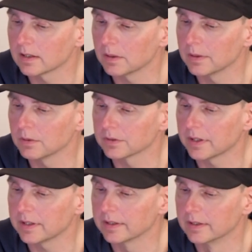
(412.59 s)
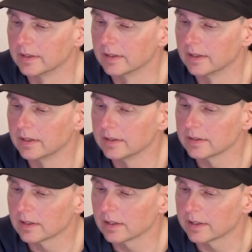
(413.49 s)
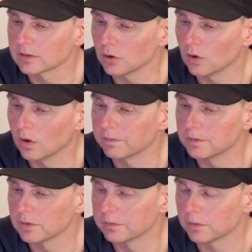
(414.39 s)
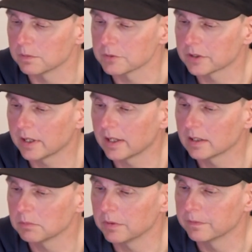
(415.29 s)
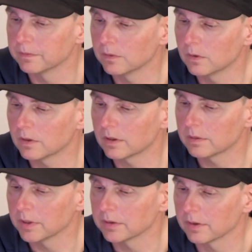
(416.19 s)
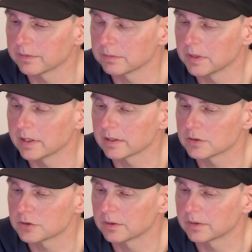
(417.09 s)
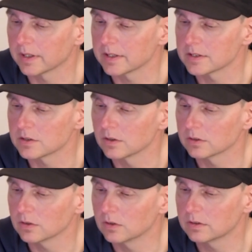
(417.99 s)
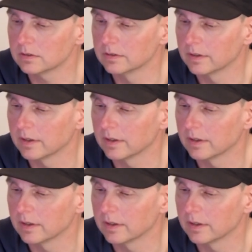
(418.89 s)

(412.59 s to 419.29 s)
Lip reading: Now, I already clicked off uniform scaling before, but you have to make sure that it's not on.